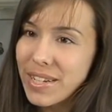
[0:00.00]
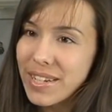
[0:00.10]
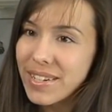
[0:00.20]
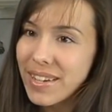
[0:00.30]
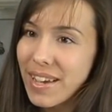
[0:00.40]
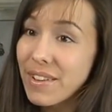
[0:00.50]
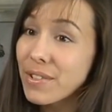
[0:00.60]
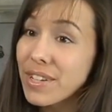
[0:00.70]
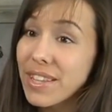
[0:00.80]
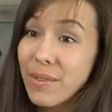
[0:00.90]
did. I've
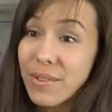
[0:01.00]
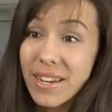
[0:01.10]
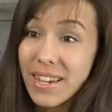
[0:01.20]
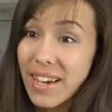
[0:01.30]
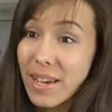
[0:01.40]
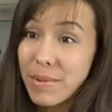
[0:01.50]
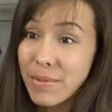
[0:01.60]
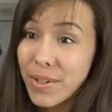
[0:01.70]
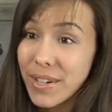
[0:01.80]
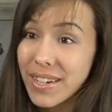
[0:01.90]
never done that with any guy
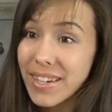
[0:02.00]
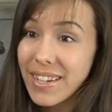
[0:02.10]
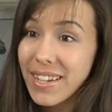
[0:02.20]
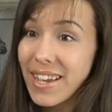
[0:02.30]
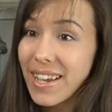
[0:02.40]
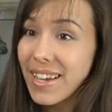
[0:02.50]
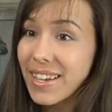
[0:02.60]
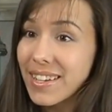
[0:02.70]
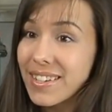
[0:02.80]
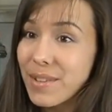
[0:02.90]
before.
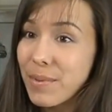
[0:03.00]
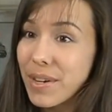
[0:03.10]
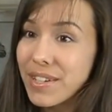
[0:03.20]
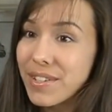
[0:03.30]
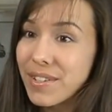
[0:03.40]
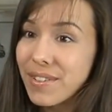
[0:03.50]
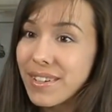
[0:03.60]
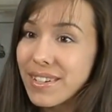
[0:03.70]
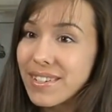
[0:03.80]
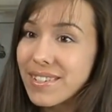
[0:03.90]
And he wanted to,
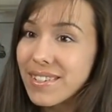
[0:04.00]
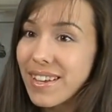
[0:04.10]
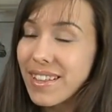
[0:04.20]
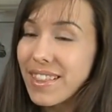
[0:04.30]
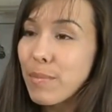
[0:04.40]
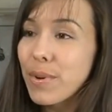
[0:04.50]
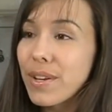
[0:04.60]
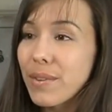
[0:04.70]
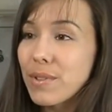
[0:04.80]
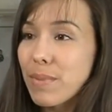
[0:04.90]
and at that
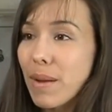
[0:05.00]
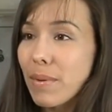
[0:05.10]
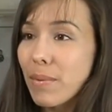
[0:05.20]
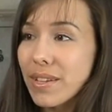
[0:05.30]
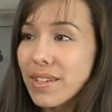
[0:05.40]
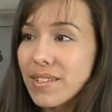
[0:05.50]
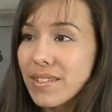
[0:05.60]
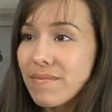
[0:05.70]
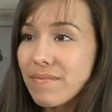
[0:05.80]
point I was probably willing to,